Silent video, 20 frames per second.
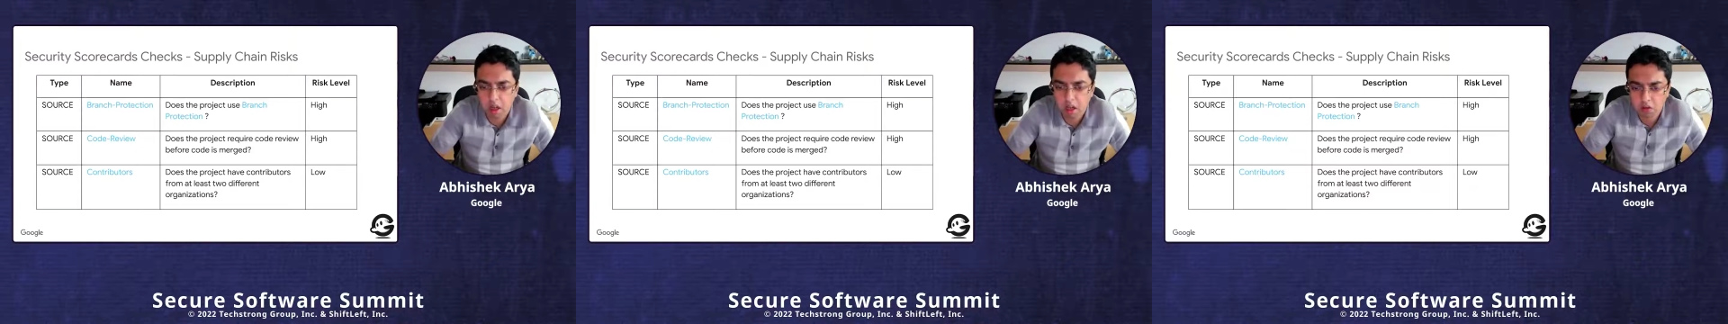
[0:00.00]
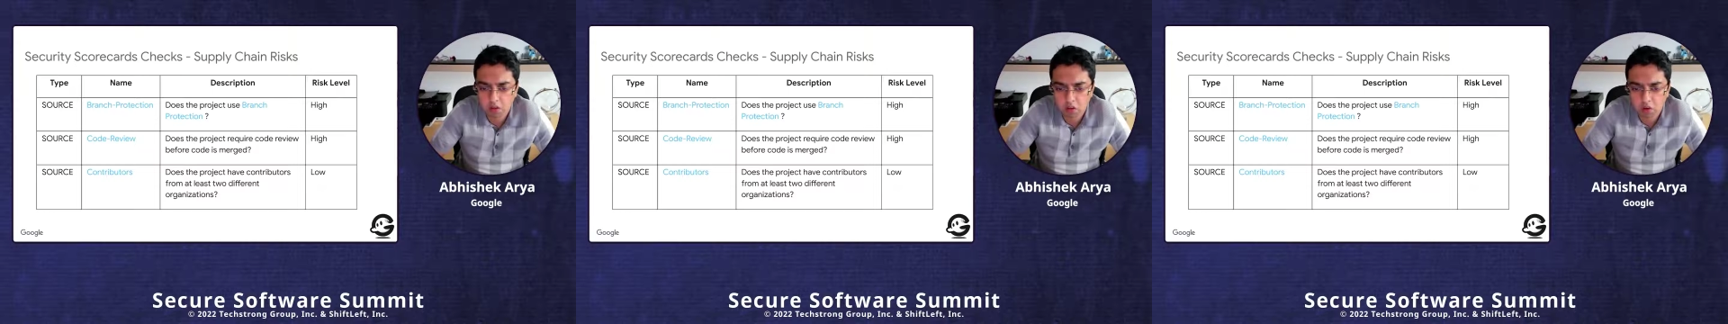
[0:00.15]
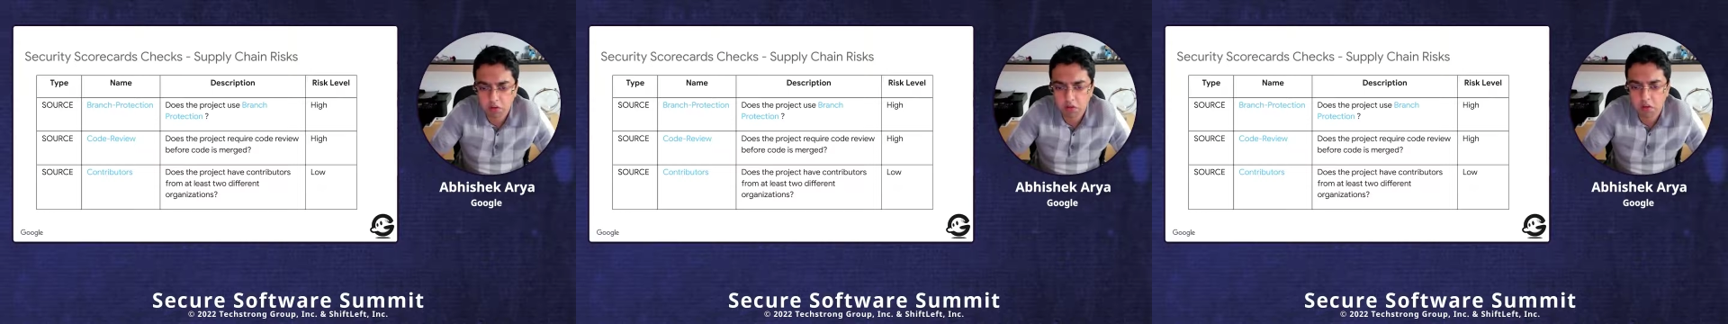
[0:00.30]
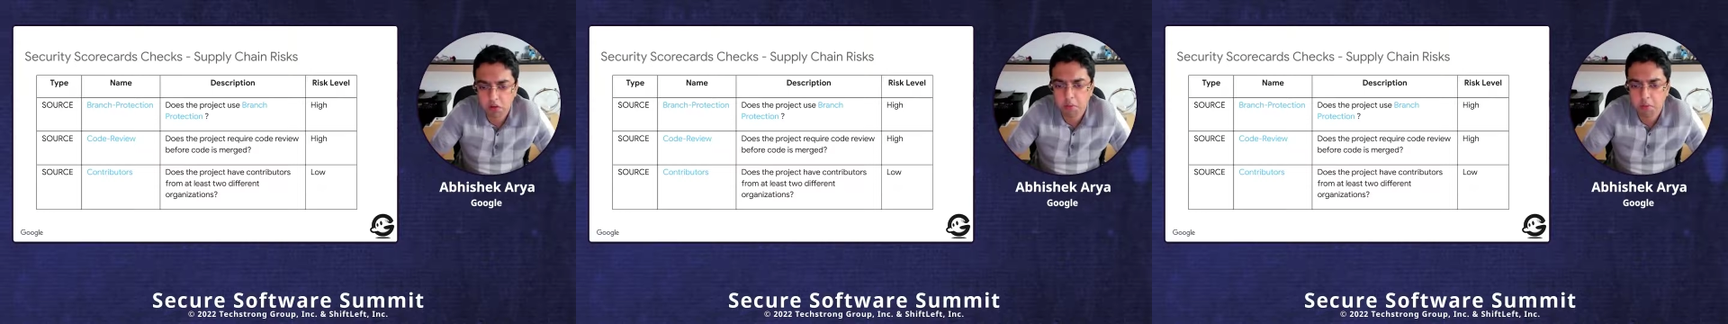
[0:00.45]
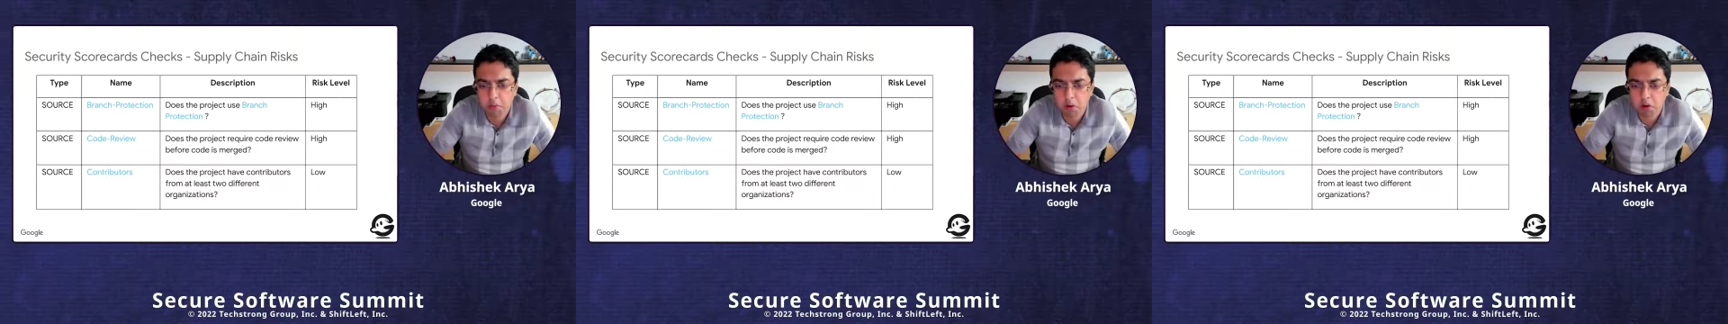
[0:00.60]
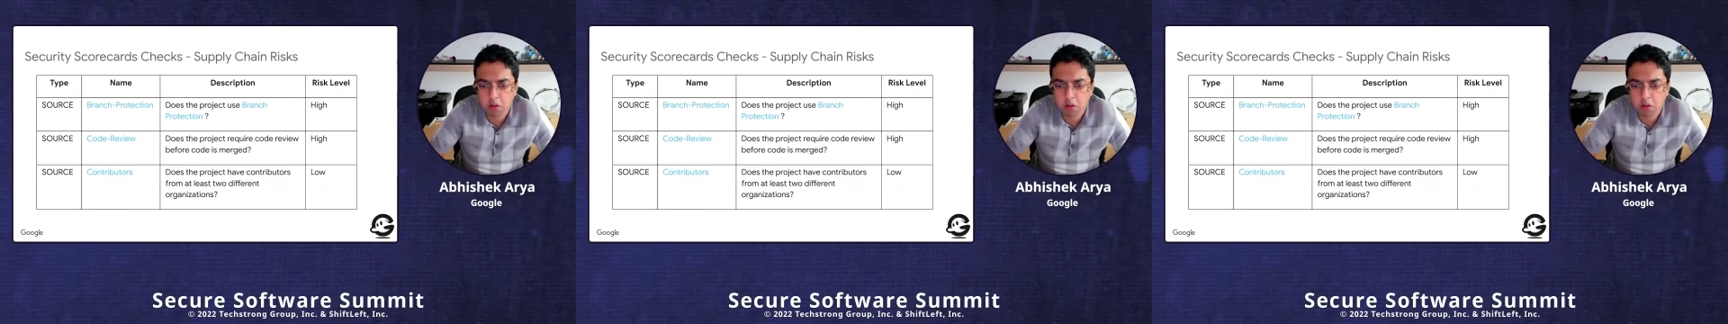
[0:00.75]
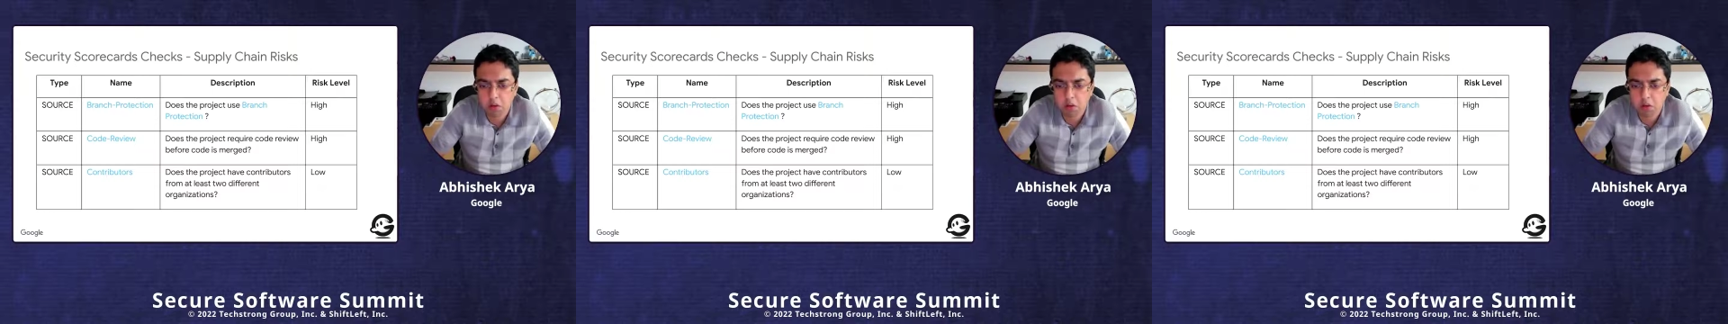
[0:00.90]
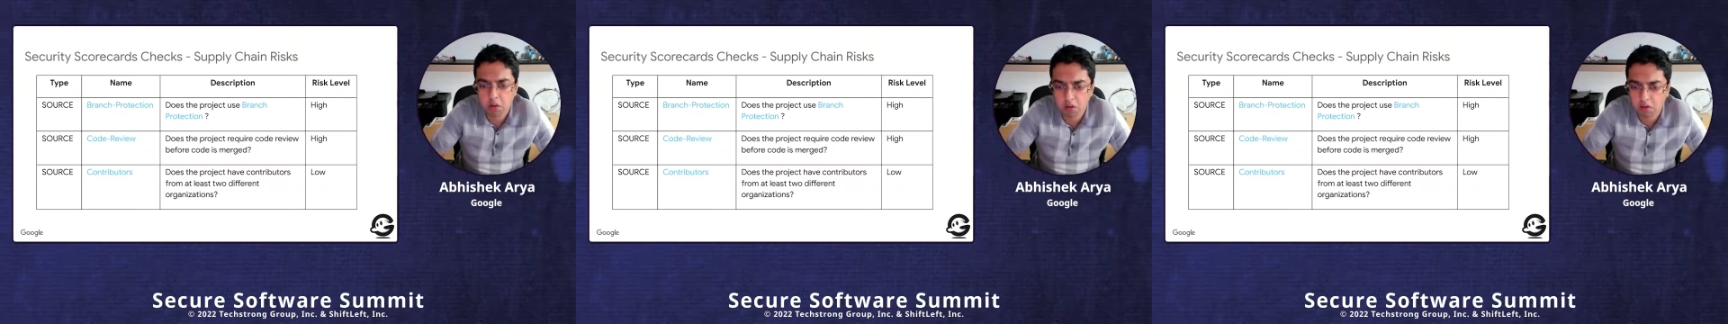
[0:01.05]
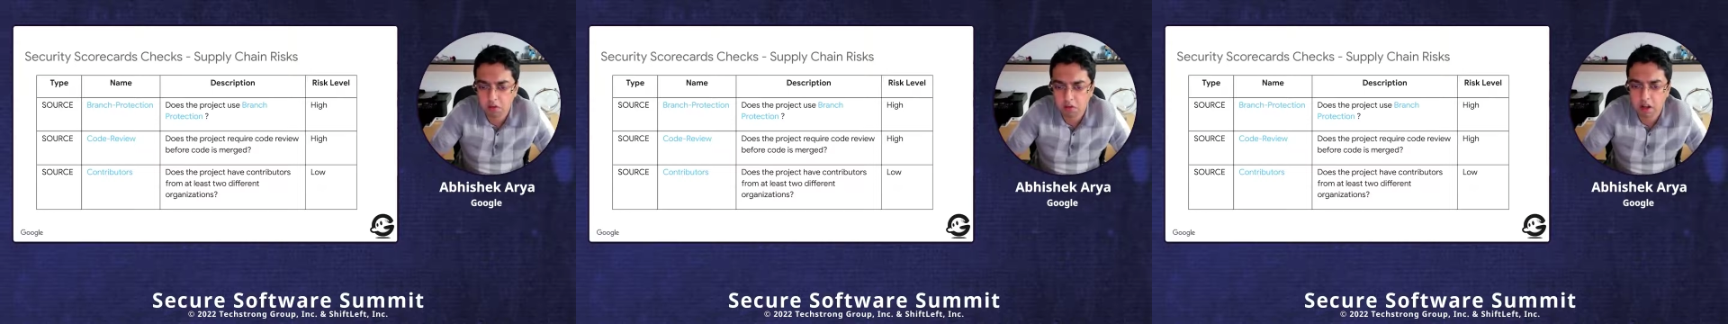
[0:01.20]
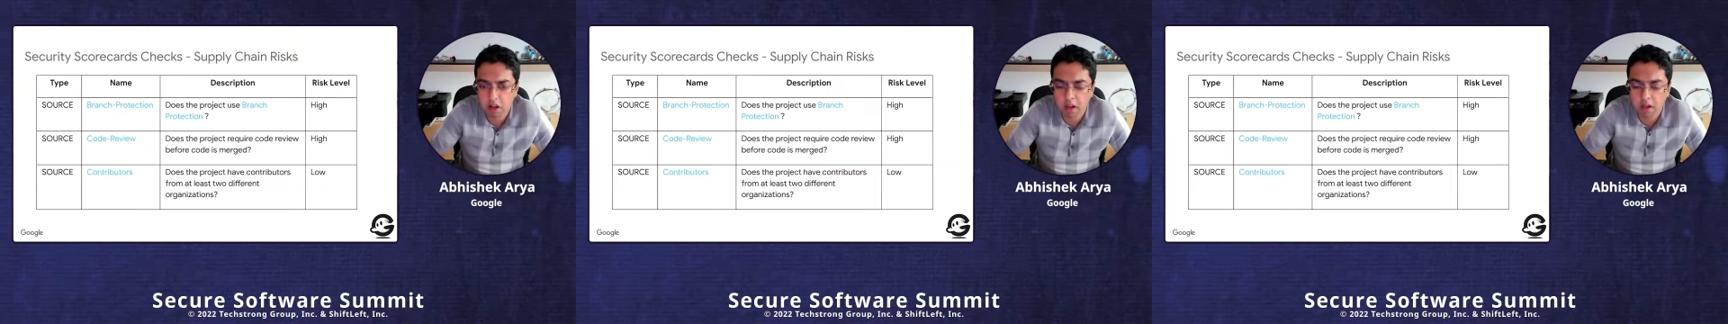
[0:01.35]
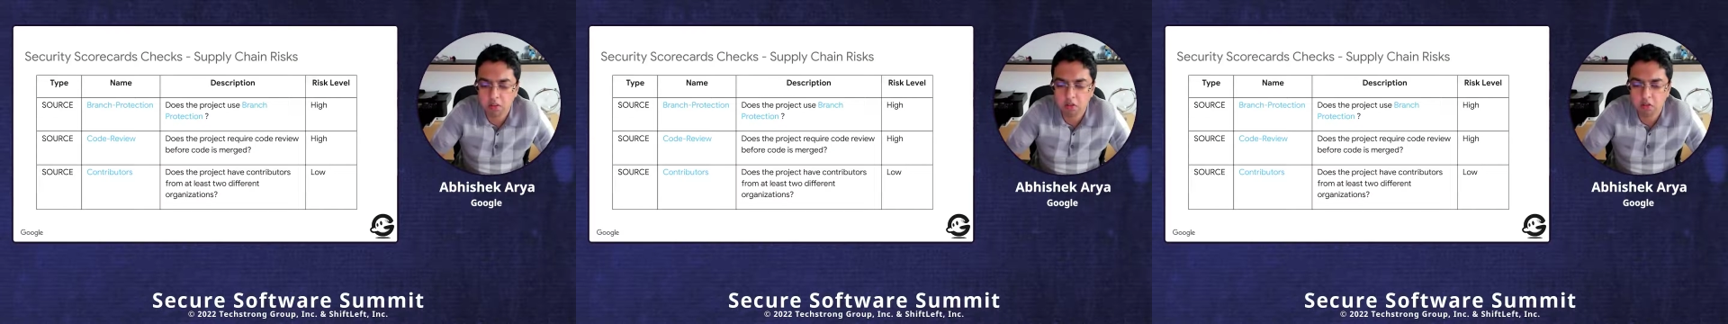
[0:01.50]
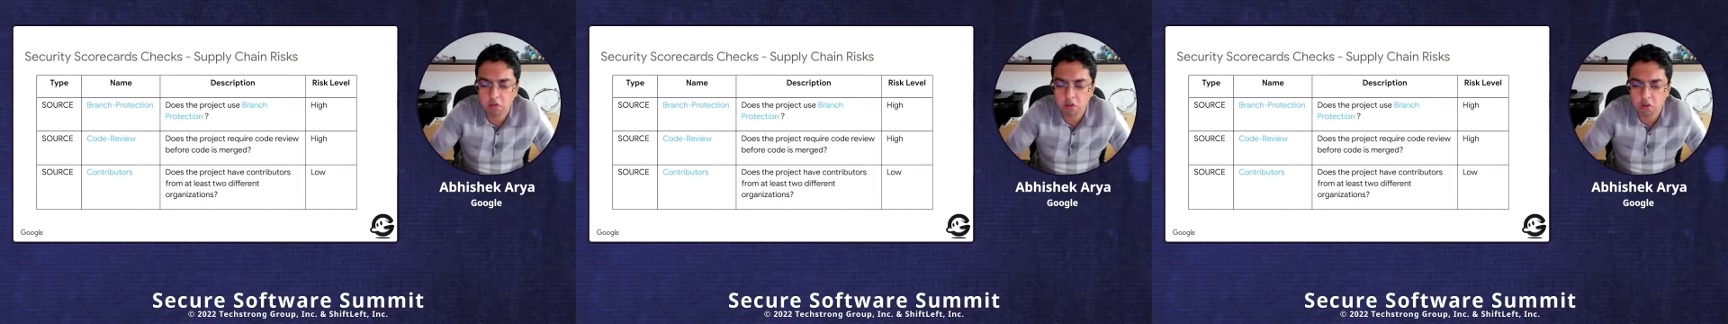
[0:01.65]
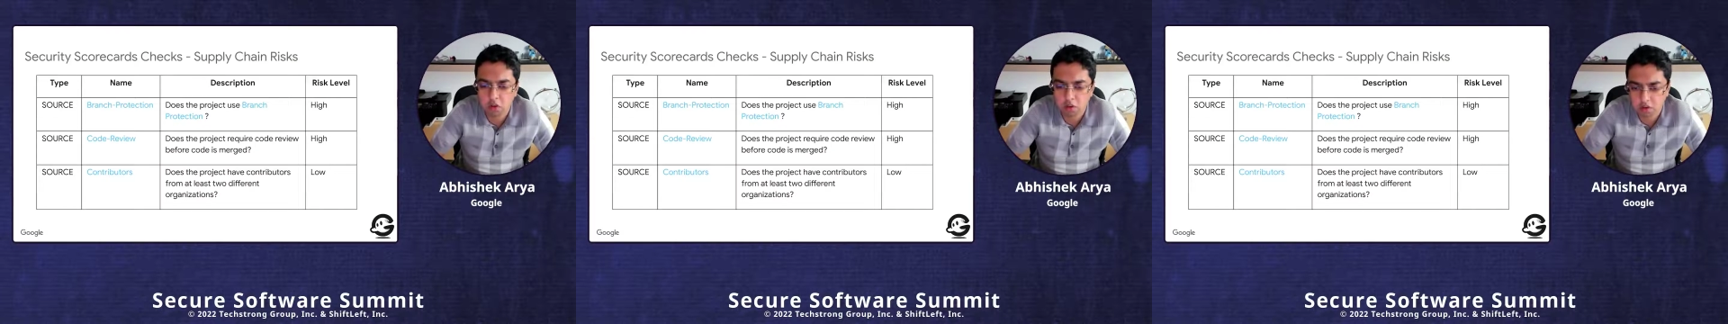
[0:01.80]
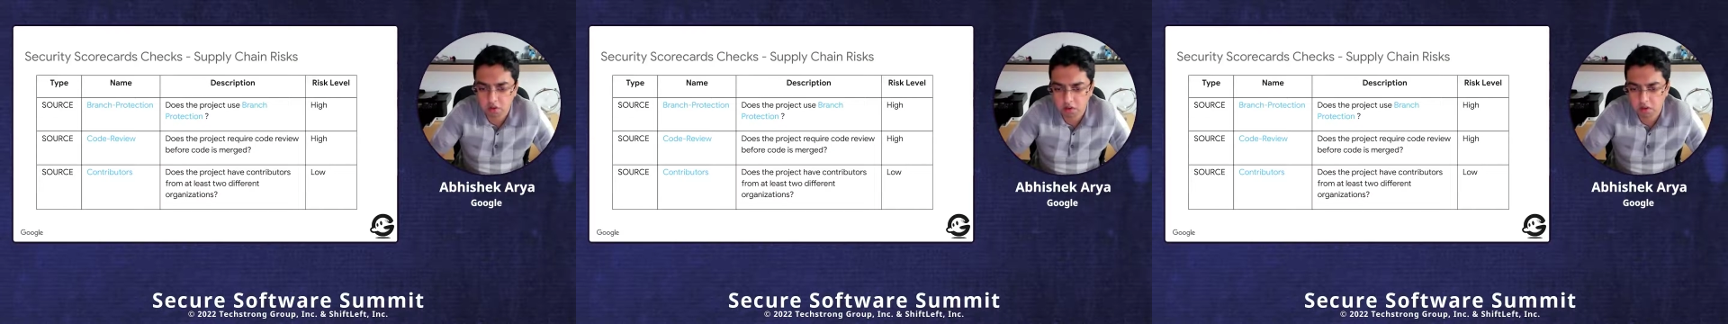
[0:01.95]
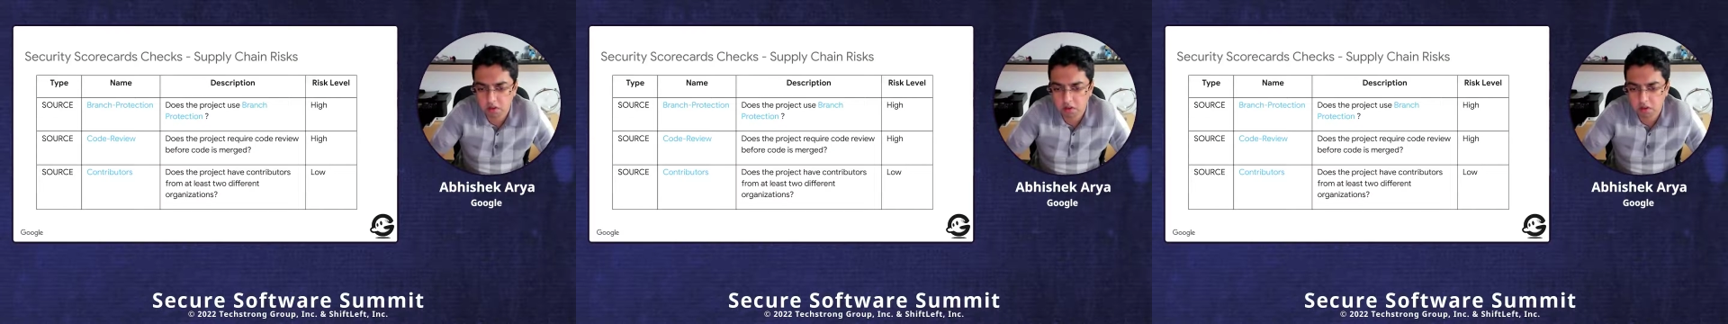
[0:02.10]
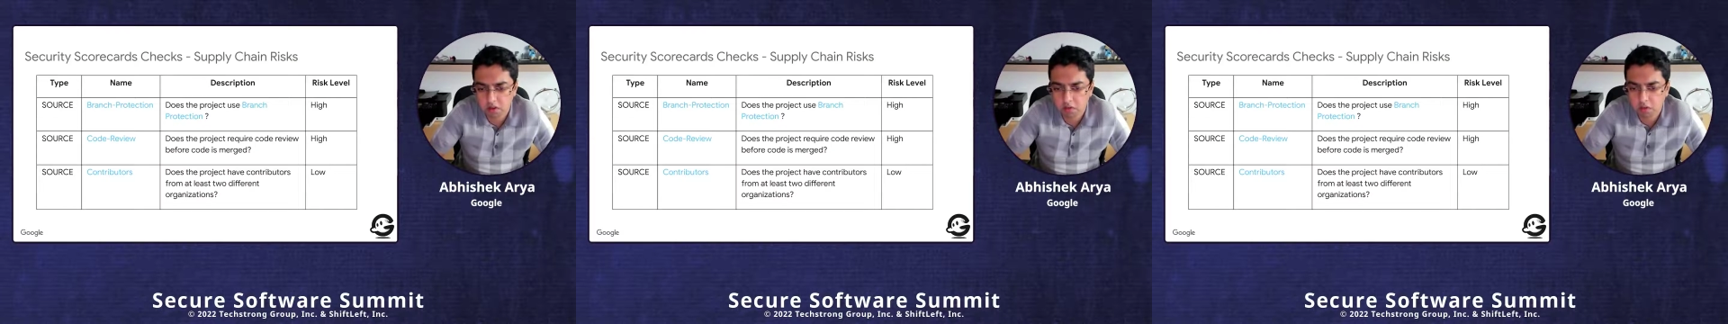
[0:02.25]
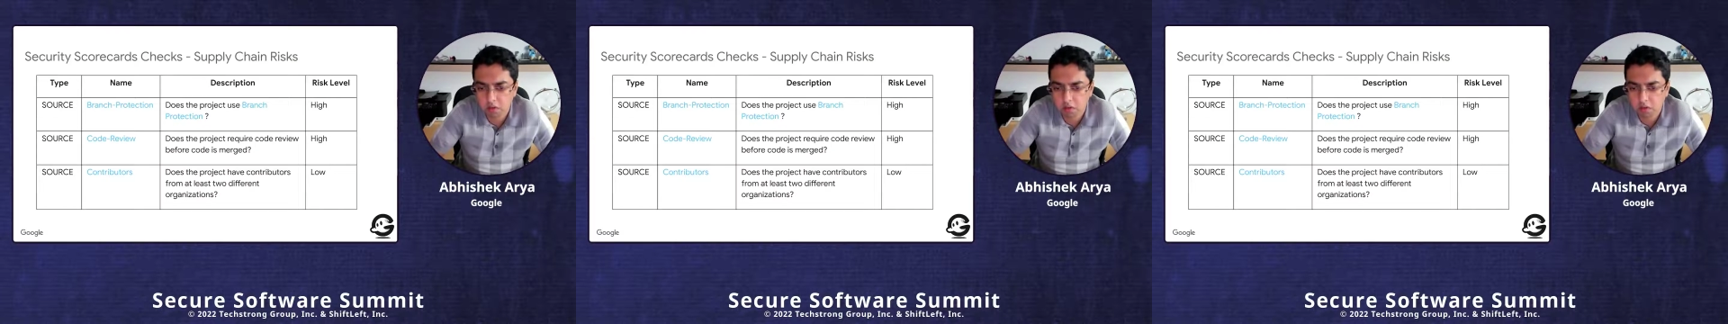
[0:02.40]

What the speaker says: a software project that relies on just